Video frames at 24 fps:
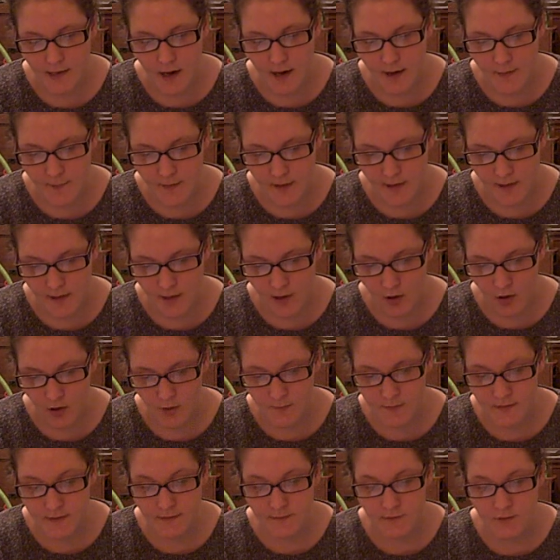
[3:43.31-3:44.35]
I am in the
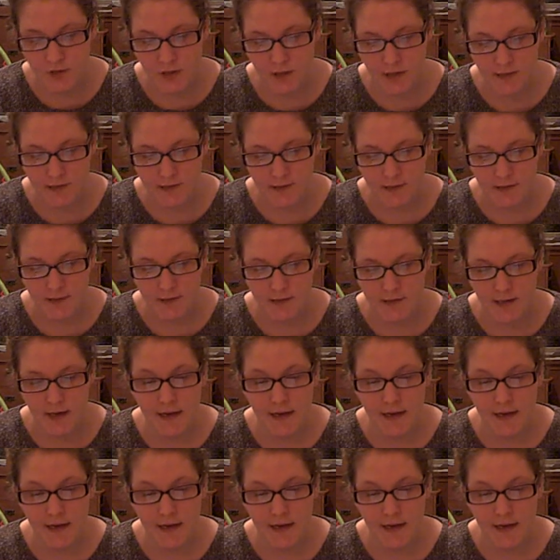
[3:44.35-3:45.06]
arms of Jesus